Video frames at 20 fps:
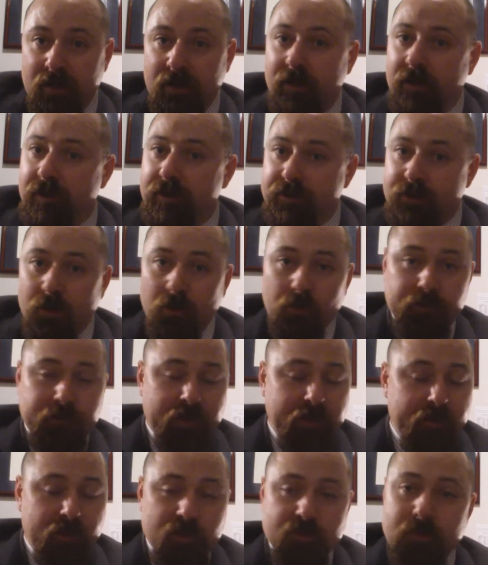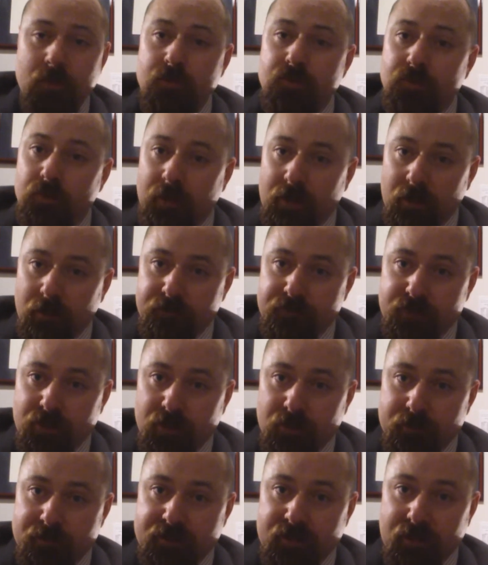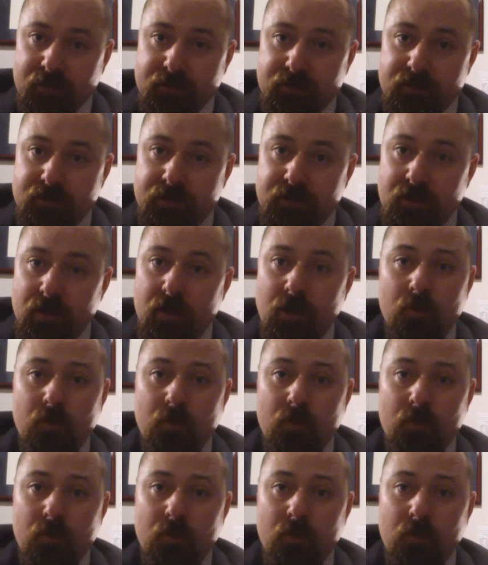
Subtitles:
It is only in those most rare of circumstances